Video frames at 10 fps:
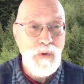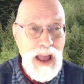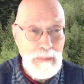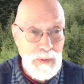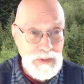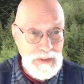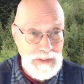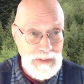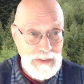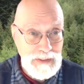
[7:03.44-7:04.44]

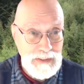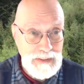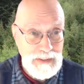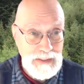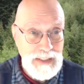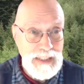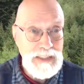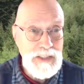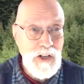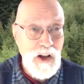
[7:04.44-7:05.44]
crappers
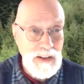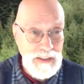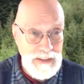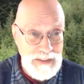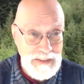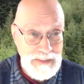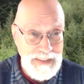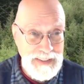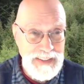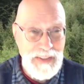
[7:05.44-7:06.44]
in Scotland.
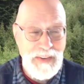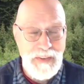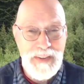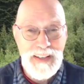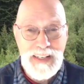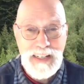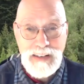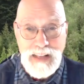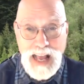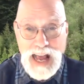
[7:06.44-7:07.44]
The
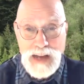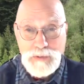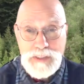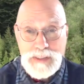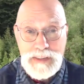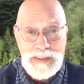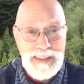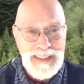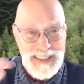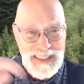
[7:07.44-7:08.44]
little
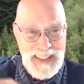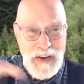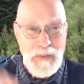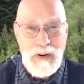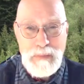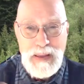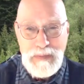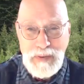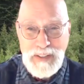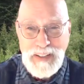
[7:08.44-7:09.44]
houses where
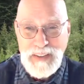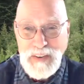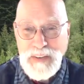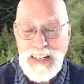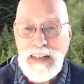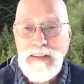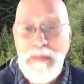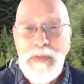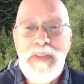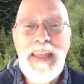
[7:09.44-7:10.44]
people can go in.
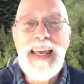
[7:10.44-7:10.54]
They